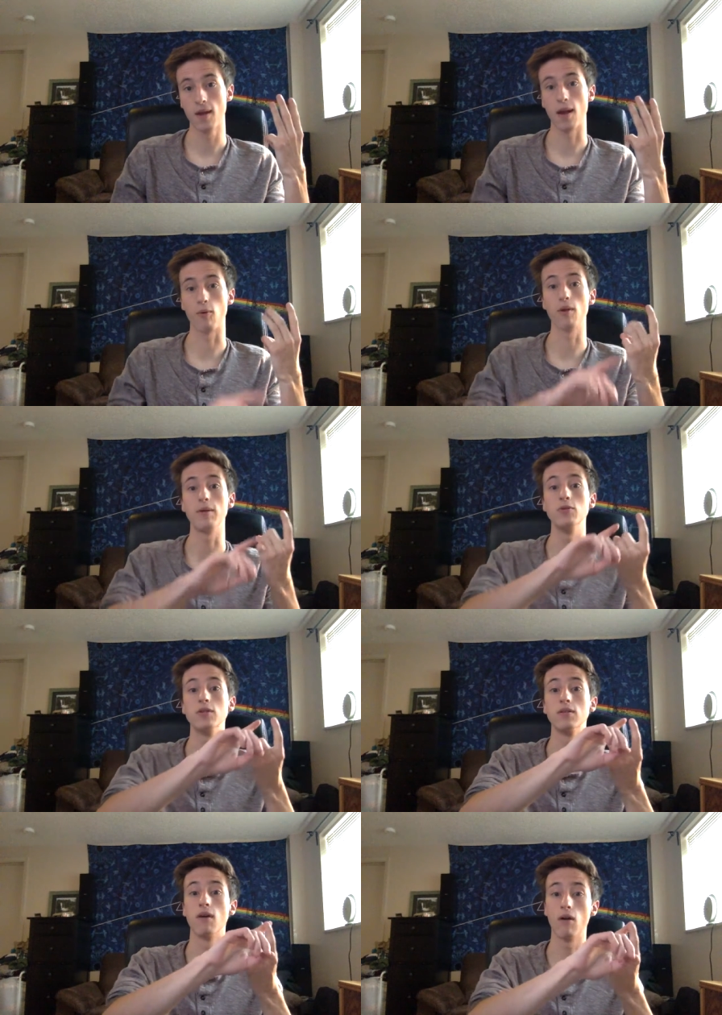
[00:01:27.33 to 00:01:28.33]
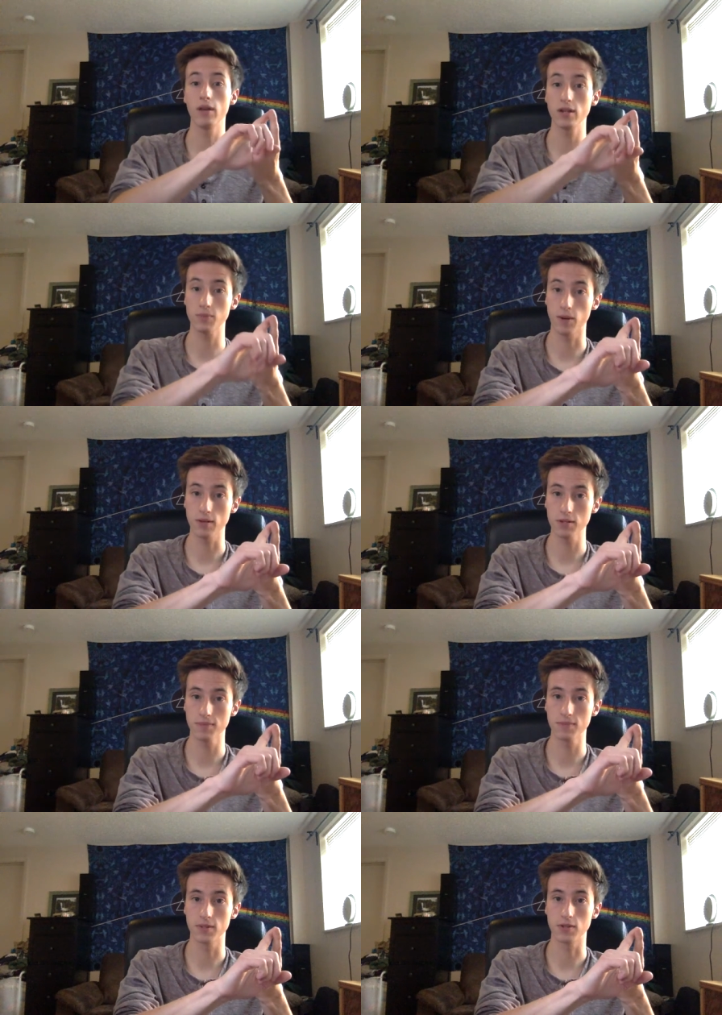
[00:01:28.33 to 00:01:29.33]
Now we're going to be using AliExpress
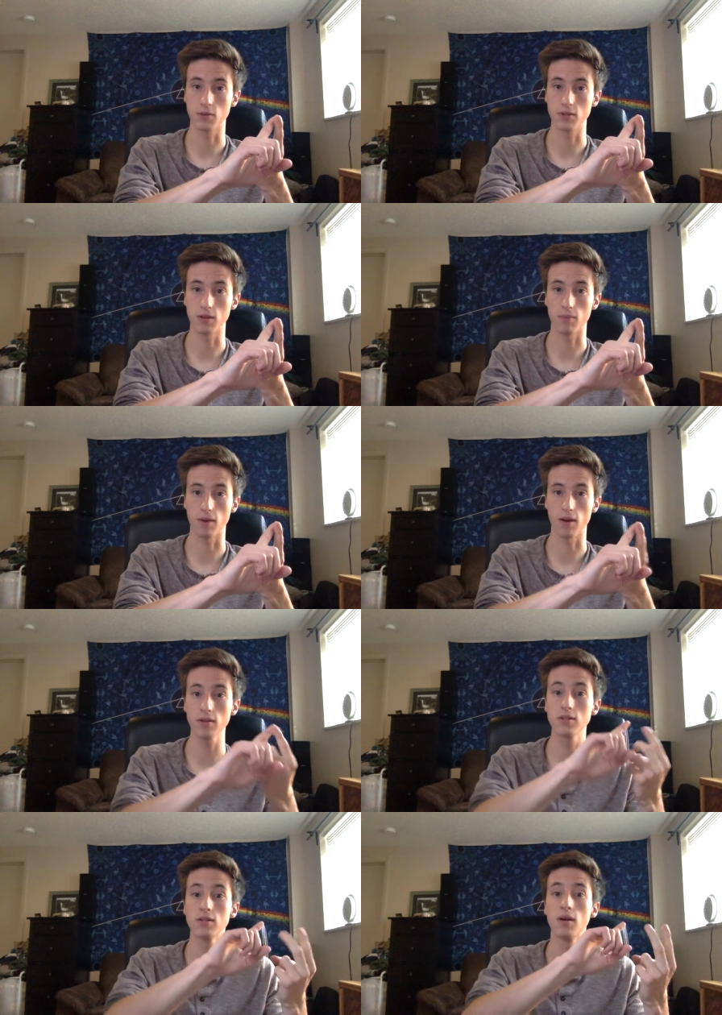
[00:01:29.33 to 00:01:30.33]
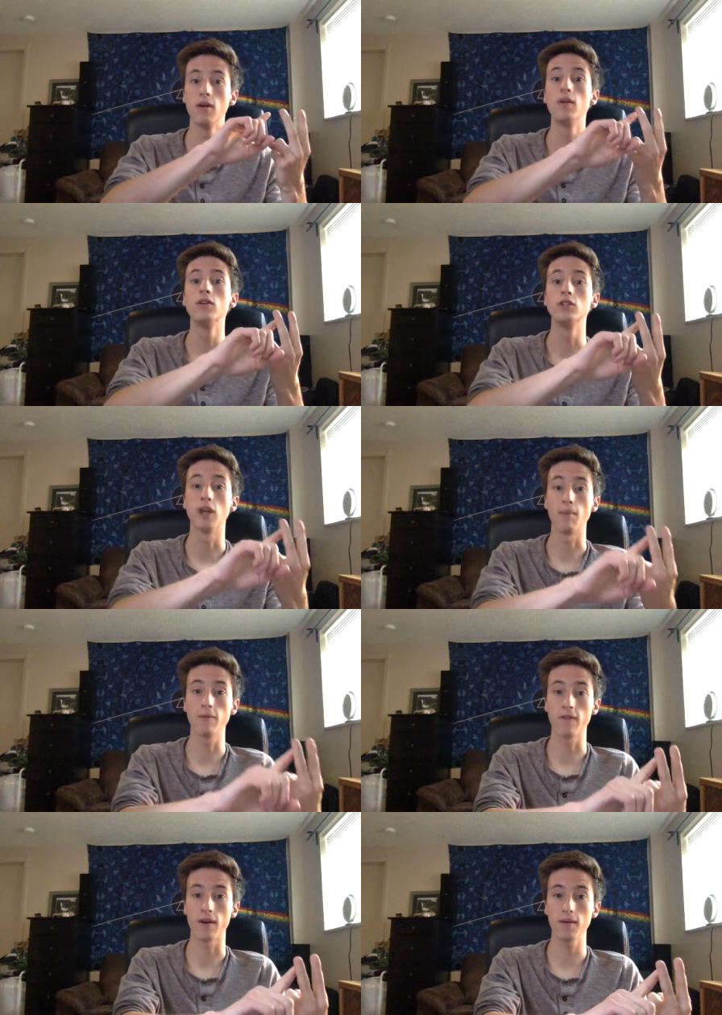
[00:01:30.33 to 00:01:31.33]
to source our products,
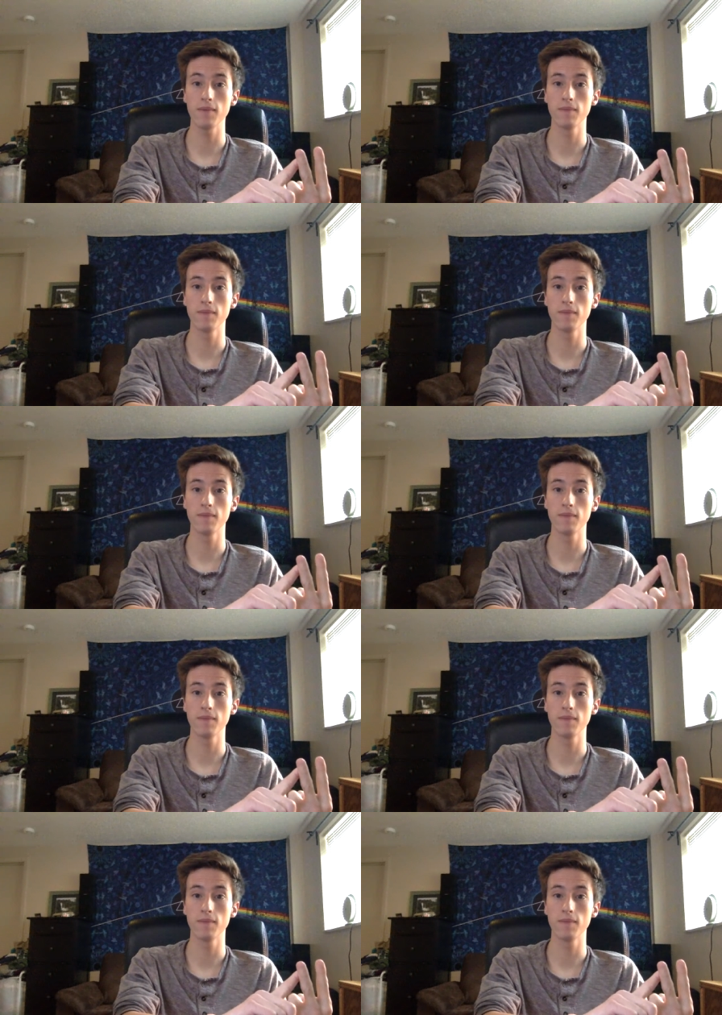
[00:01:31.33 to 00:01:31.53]
Shopify